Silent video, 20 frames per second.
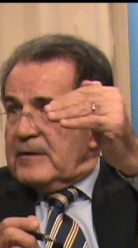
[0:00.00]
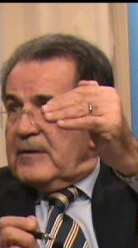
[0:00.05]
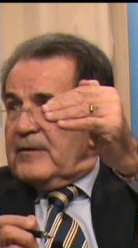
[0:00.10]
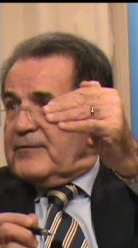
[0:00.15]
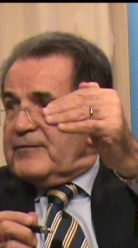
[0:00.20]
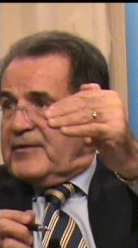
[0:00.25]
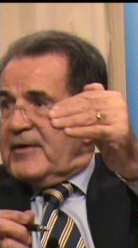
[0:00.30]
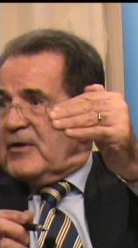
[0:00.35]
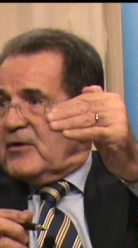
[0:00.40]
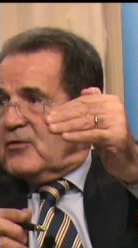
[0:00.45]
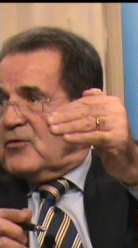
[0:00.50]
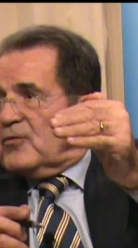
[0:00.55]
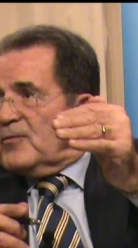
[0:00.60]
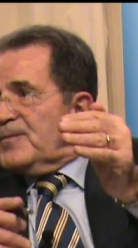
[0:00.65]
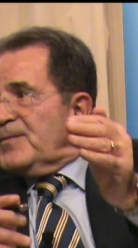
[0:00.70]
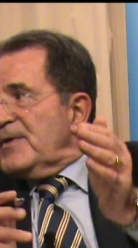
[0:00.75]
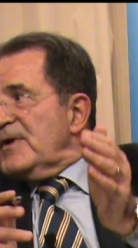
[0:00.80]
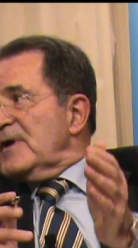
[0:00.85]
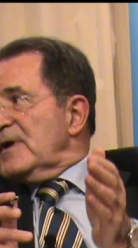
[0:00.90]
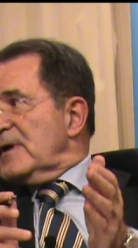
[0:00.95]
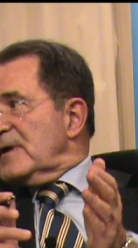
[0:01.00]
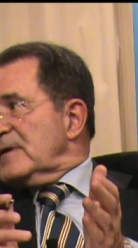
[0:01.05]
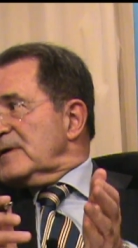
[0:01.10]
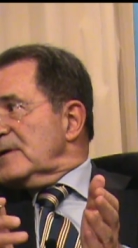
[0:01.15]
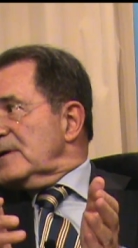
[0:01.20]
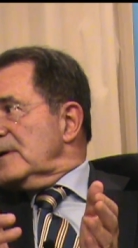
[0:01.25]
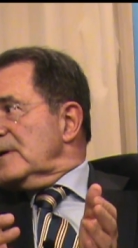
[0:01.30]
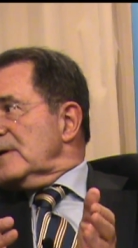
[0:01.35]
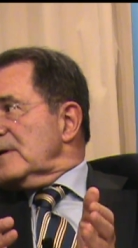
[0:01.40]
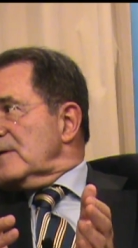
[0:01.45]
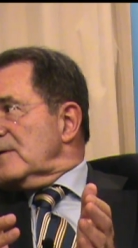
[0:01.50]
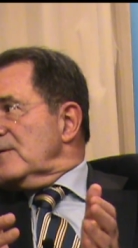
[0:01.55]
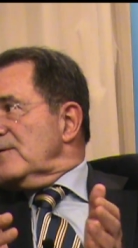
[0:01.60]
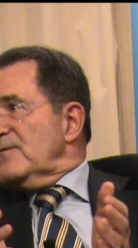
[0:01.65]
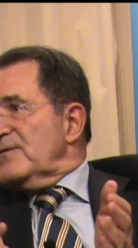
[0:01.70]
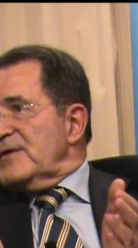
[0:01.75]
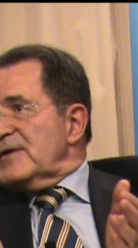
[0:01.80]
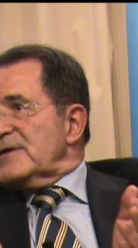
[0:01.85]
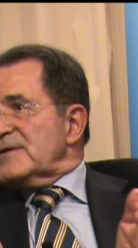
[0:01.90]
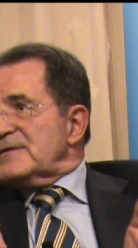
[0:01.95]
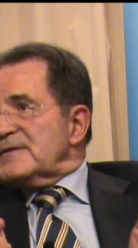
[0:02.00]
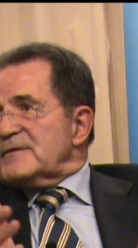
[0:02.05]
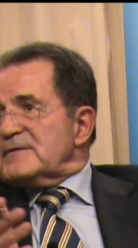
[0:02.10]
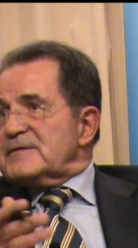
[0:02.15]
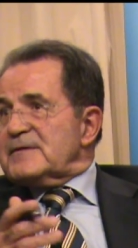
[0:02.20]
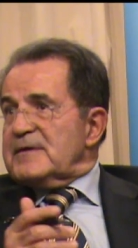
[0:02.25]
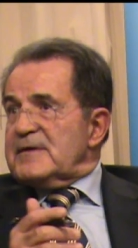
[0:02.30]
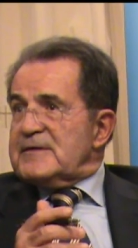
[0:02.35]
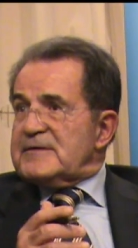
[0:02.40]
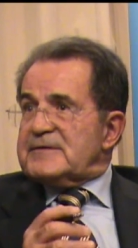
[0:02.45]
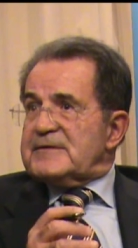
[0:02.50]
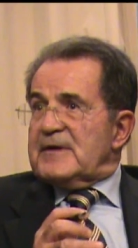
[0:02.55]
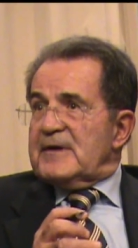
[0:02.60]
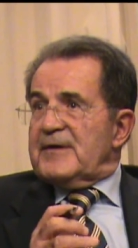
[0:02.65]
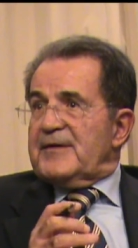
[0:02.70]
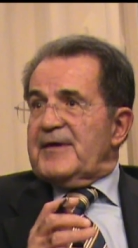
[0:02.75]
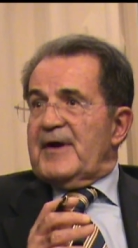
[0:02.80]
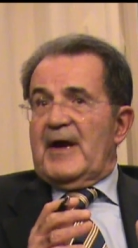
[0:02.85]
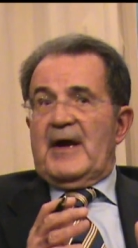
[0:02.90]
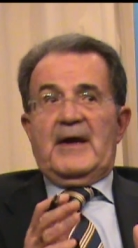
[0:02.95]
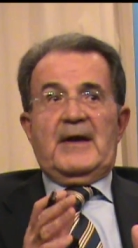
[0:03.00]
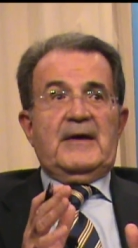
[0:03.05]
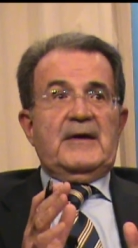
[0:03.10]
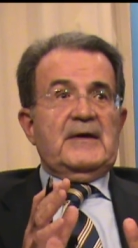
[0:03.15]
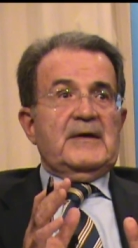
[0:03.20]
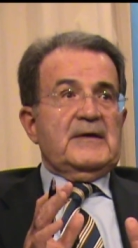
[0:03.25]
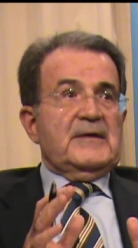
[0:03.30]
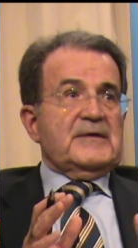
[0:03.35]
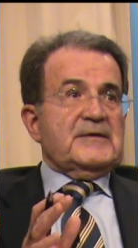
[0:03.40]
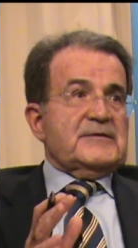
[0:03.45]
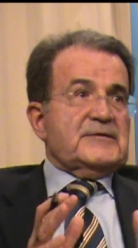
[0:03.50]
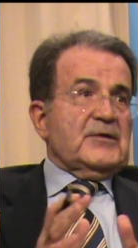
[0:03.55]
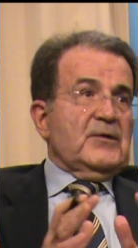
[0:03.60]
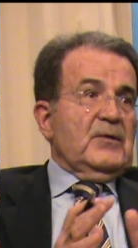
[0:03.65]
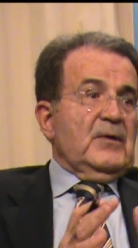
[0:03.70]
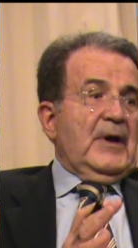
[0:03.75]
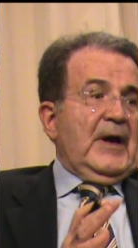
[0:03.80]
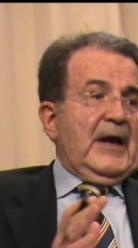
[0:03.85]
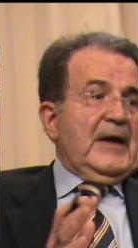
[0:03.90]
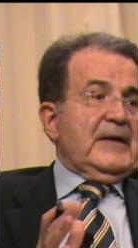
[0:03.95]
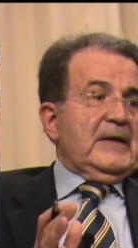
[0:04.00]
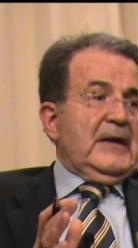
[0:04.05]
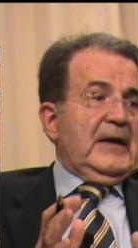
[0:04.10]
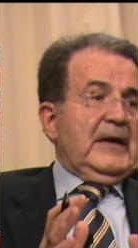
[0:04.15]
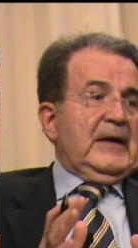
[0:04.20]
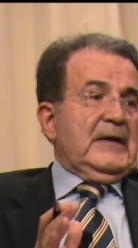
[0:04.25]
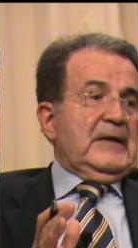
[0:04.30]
of the European convergence is still there. So I